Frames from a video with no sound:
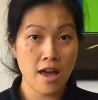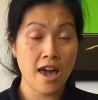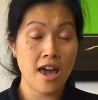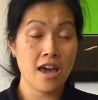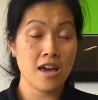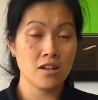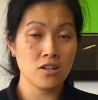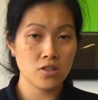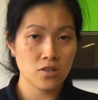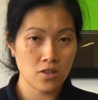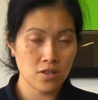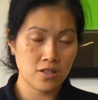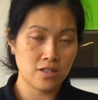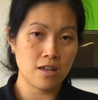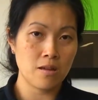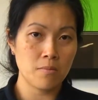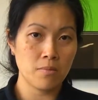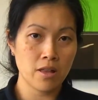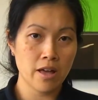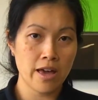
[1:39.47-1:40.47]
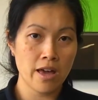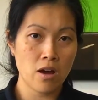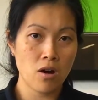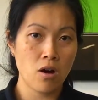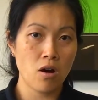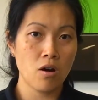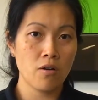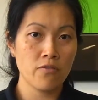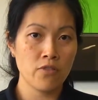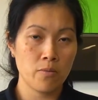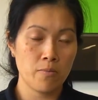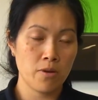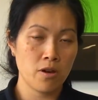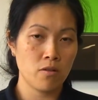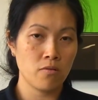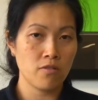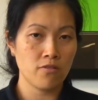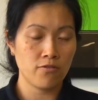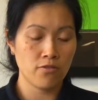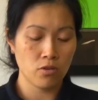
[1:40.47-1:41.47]
and the deep layer of the
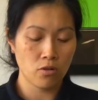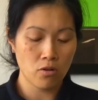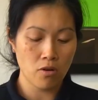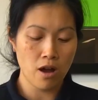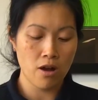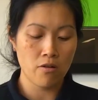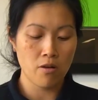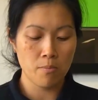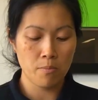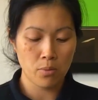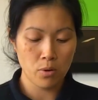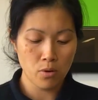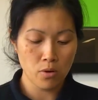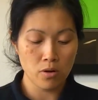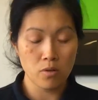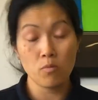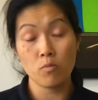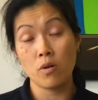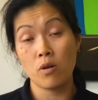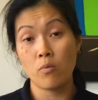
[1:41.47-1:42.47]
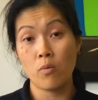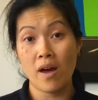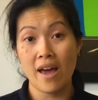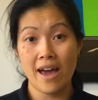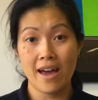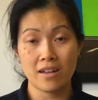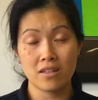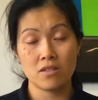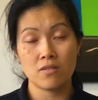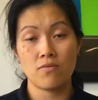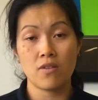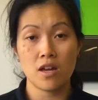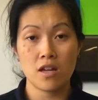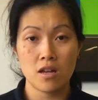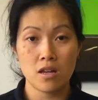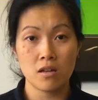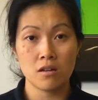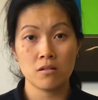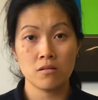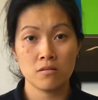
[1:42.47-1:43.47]
pelvic floor are important when we're
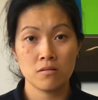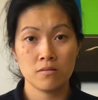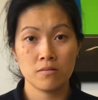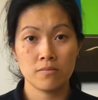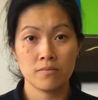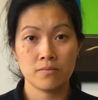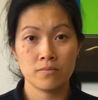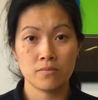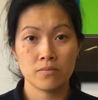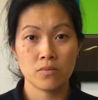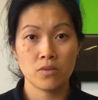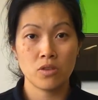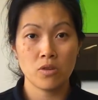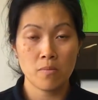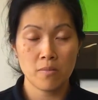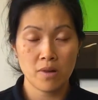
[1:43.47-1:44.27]
activating the